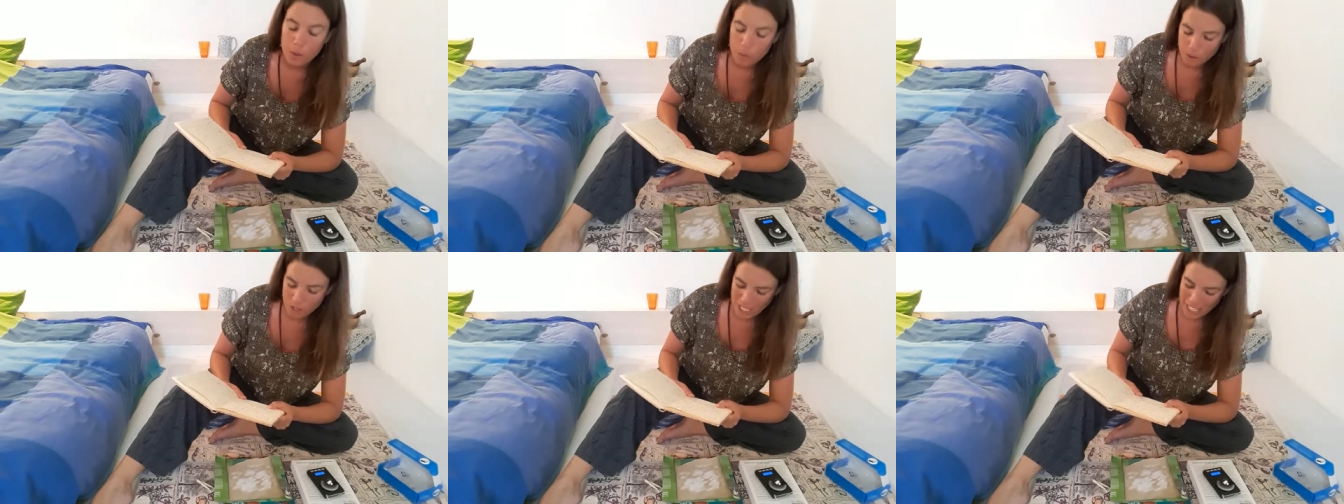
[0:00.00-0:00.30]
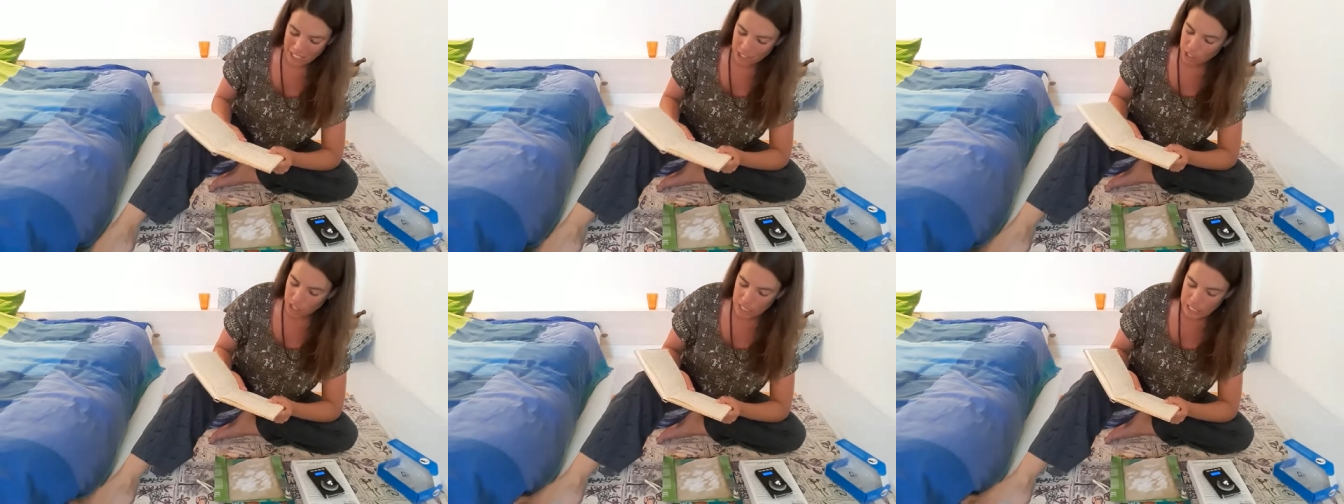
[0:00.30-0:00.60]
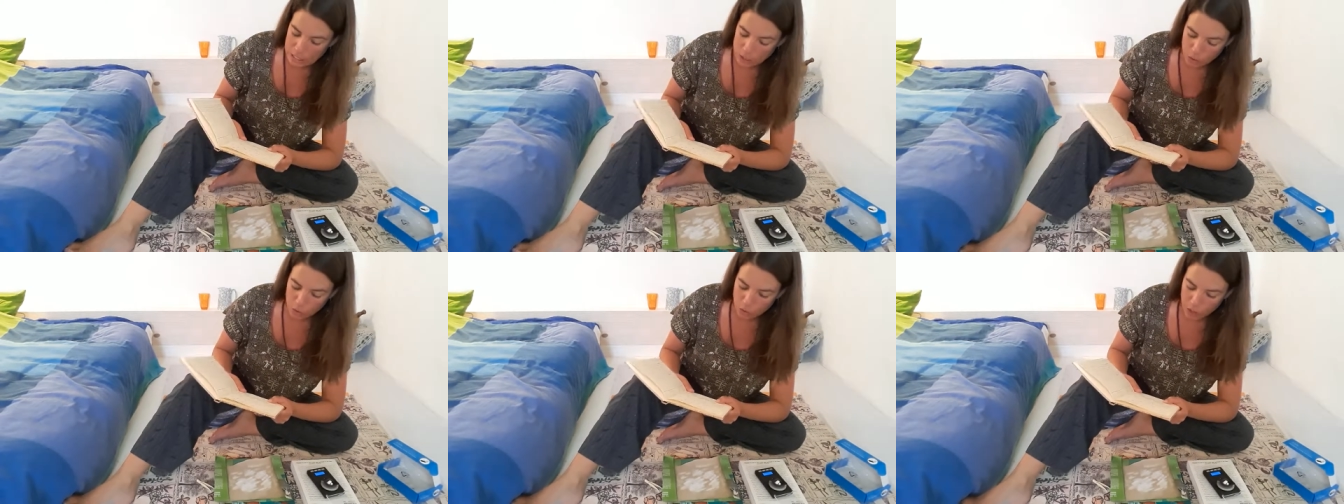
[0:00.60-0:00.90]
which actually
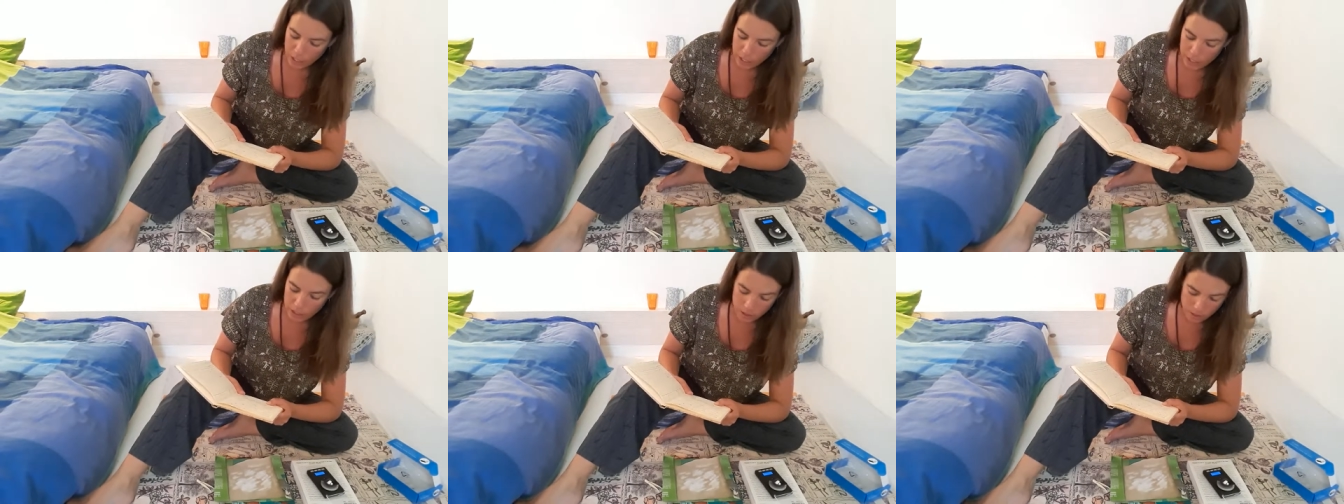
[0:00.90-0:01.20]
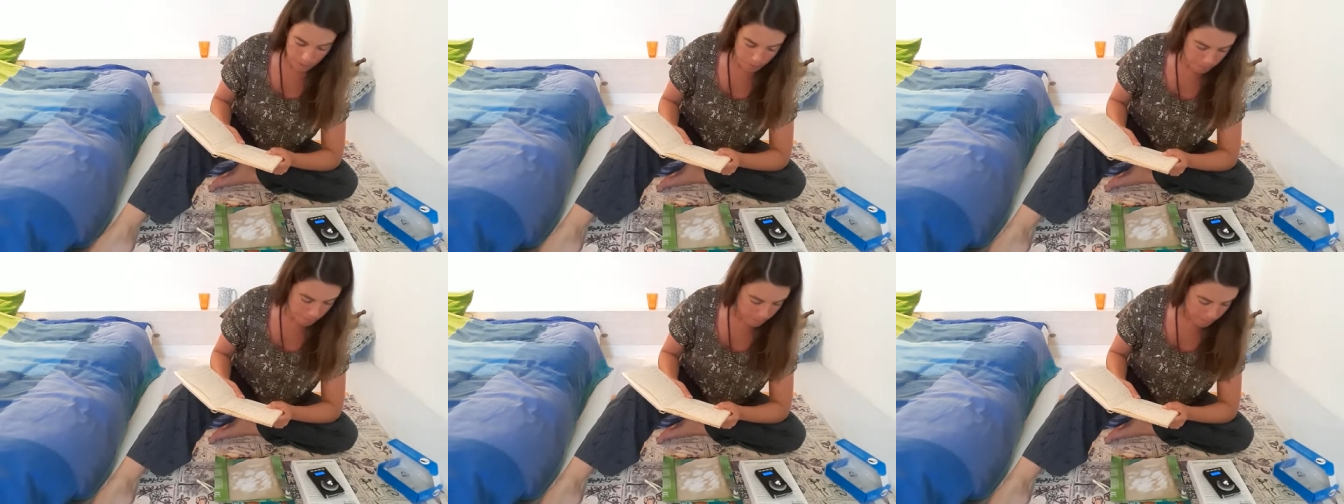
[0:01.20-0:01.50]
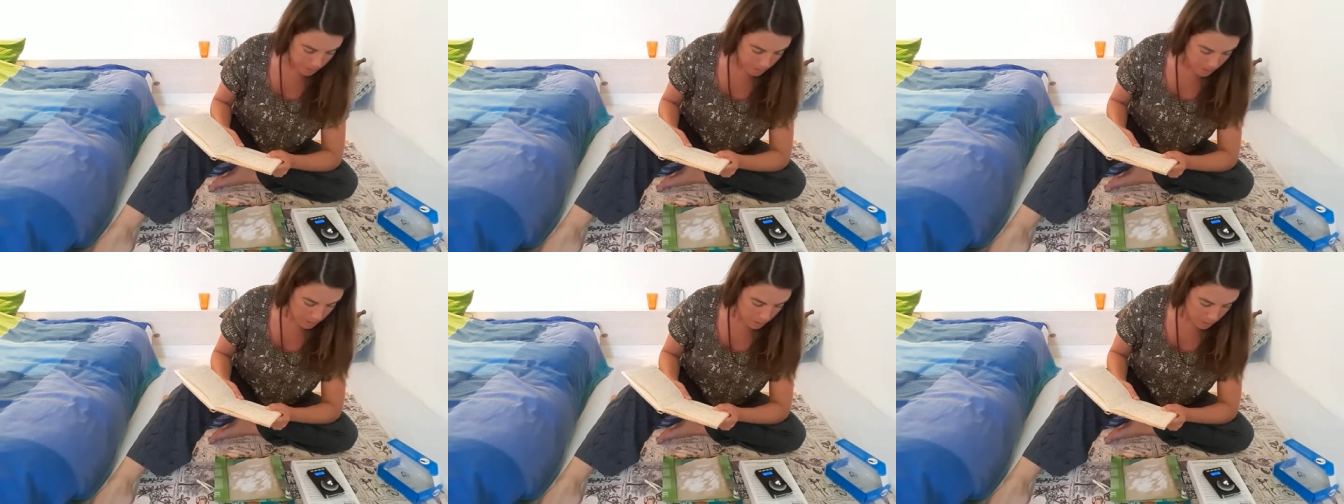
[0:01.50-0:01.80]
is fine.
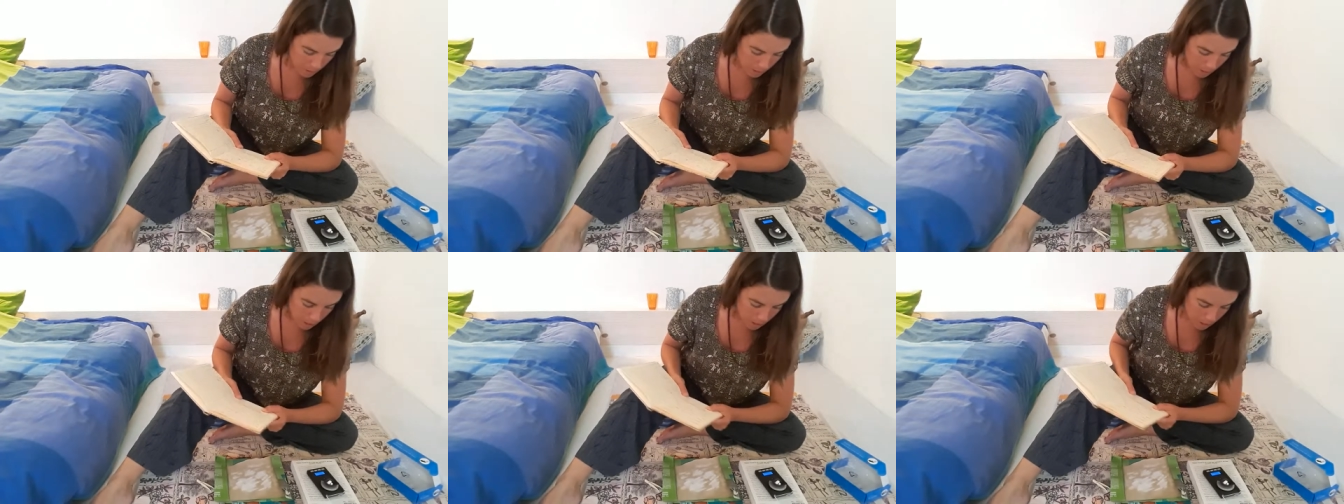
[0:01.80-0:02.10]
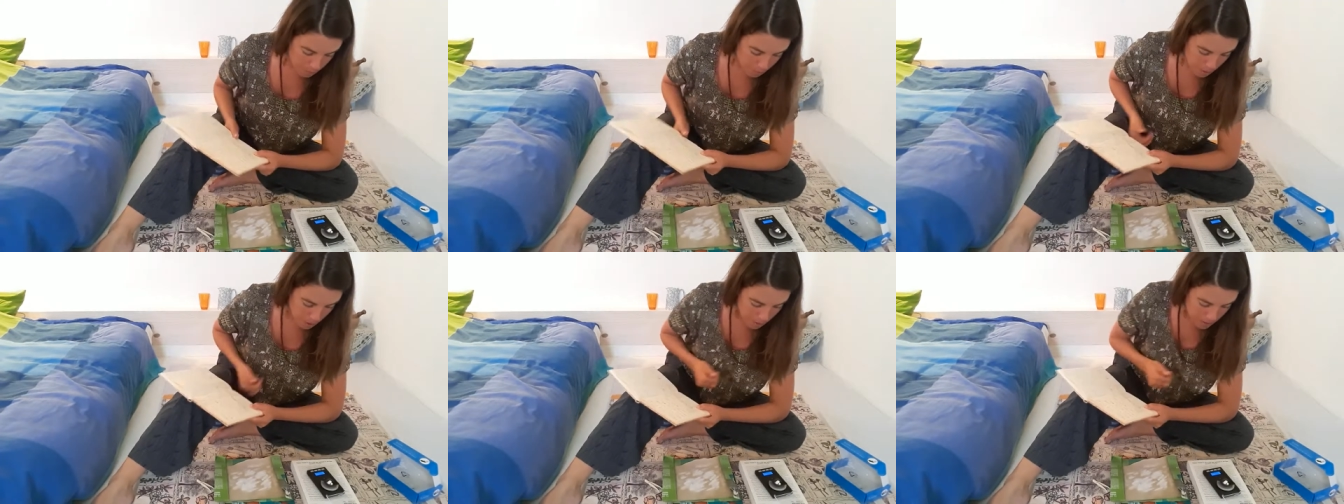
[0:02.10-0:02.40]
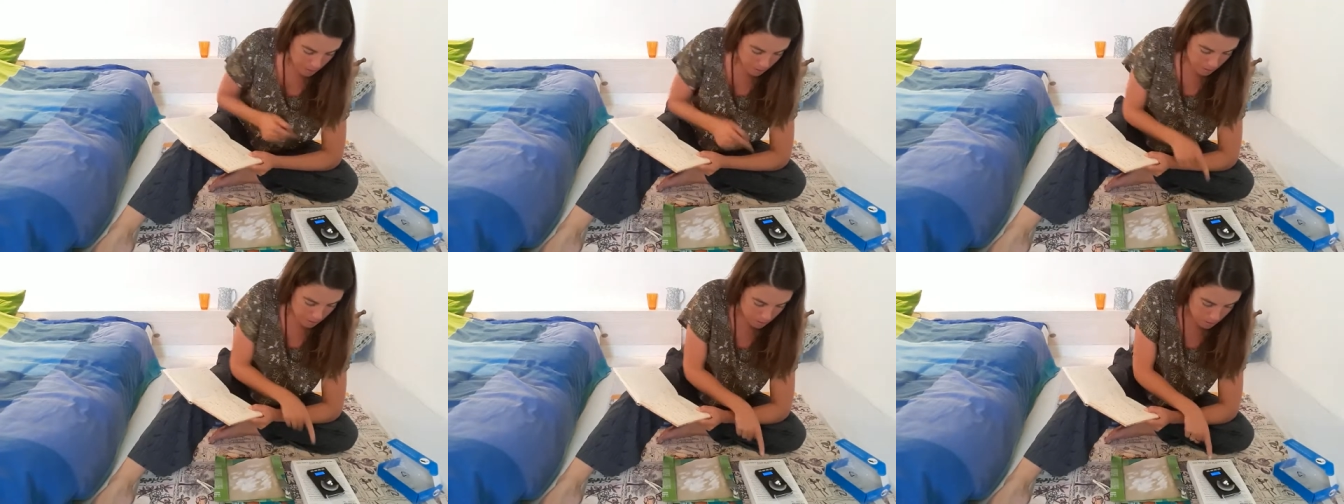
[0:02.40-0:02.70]
I'm
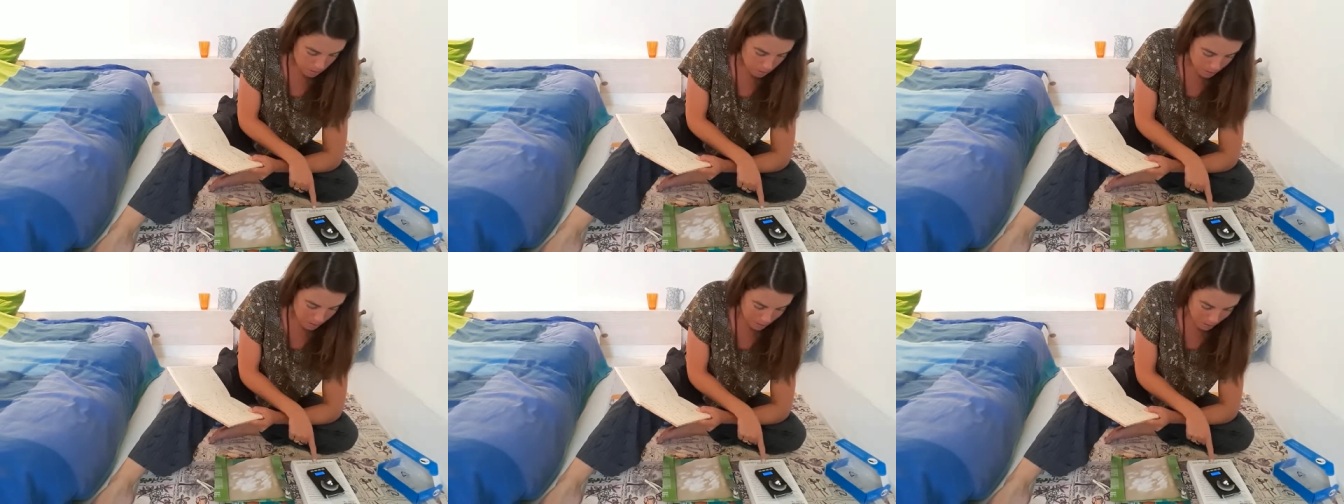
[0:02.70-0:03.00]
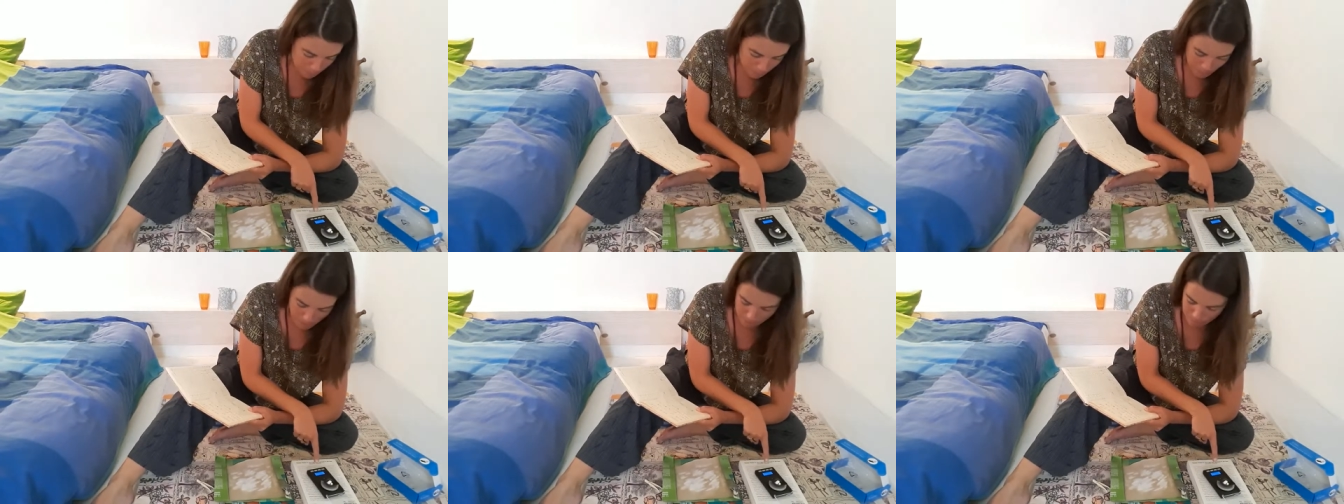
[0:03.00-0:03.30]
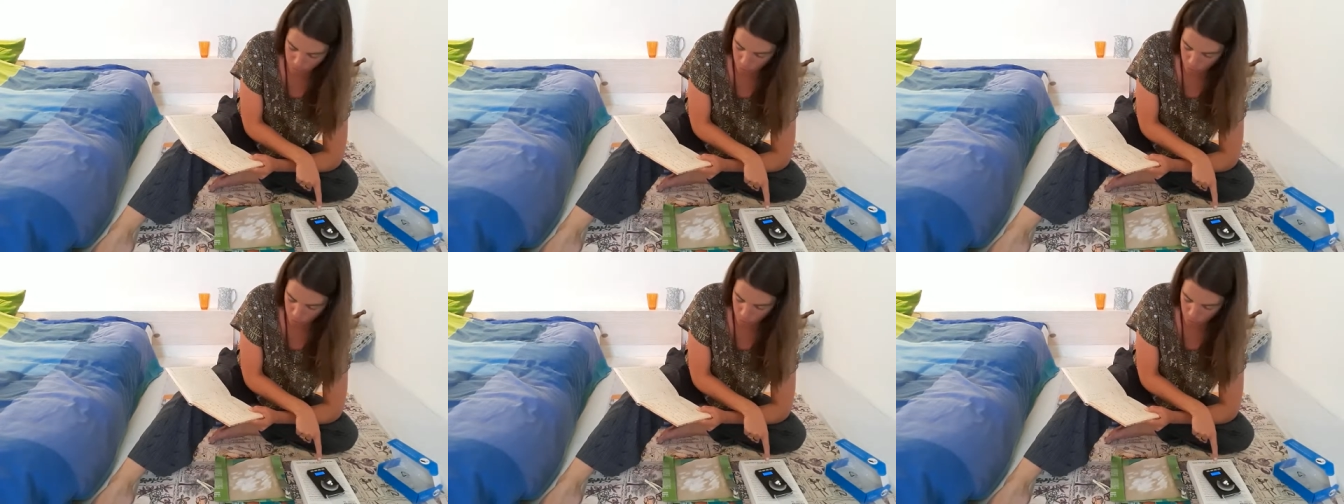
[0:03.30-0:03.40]
going a little bit